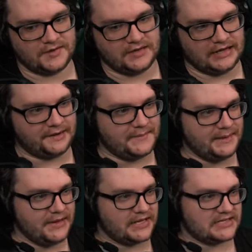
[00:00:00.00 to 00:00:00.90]
and I may
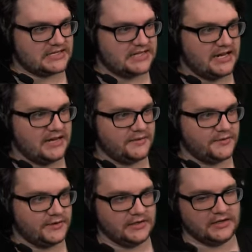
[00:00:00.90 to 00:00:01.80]
make a save.
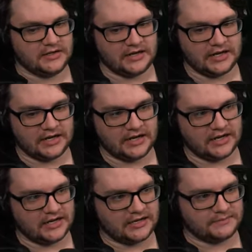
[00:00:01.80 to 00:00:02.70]

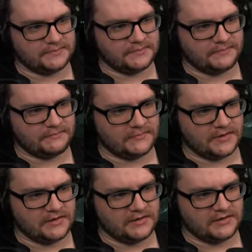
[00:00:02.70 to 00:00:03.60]
Um,
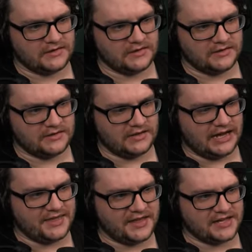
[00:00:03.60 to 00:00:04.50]

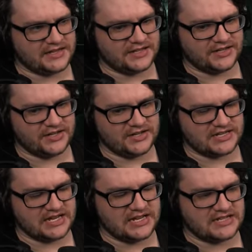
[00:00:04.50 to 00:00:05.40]
I think that there is
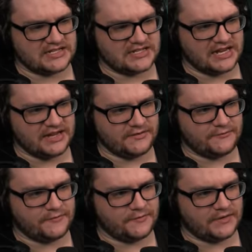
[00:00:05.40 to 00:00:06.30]
a save
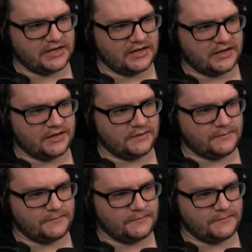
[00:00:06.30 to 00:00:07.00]
um,